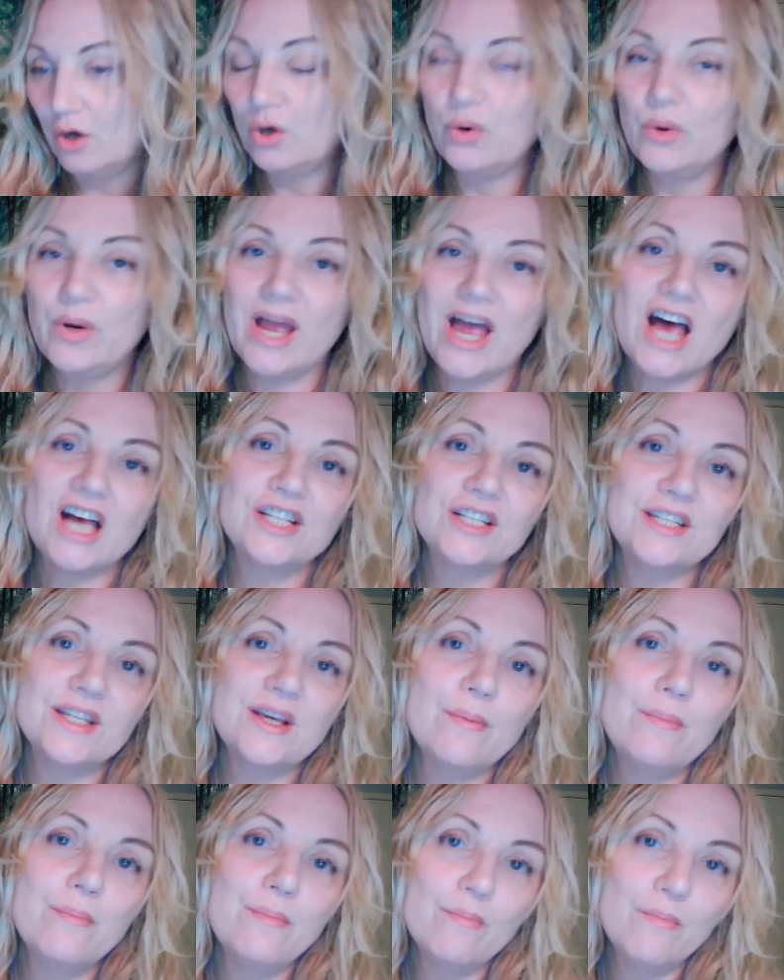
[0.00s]
who has
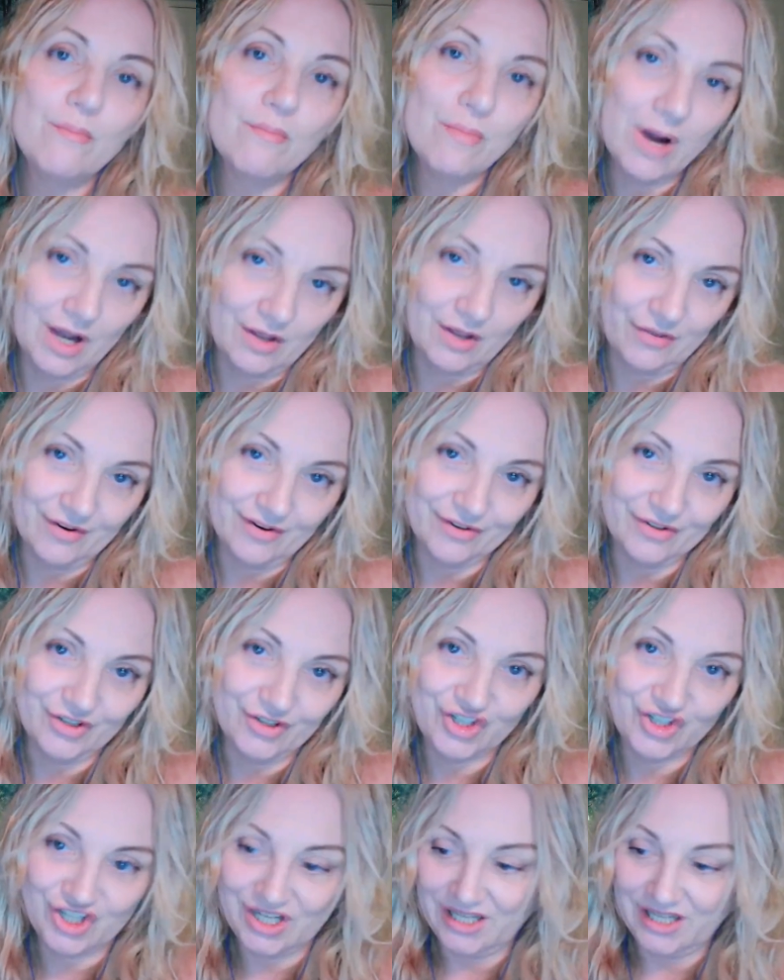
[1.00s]
the mother
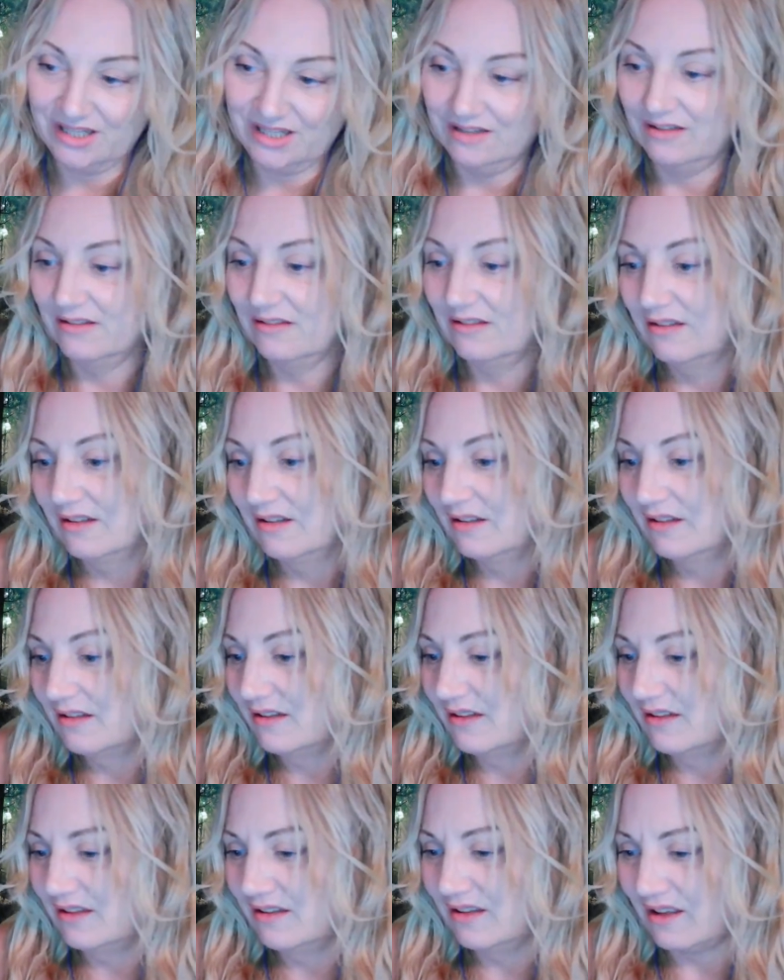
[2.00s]
gene.
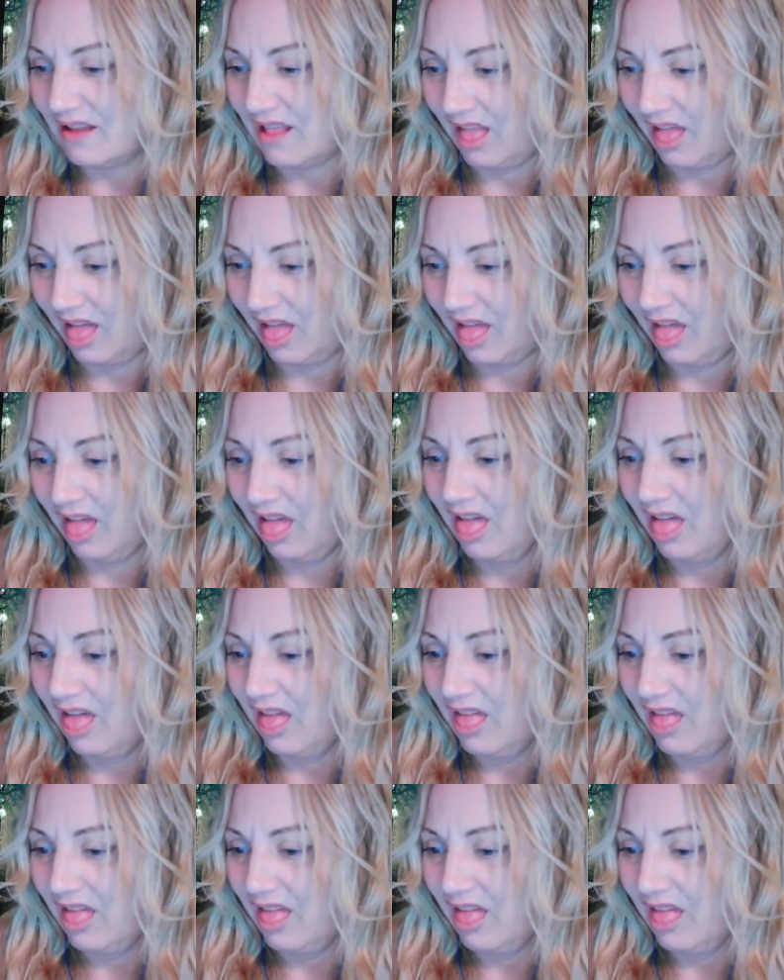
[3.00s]
Ugh.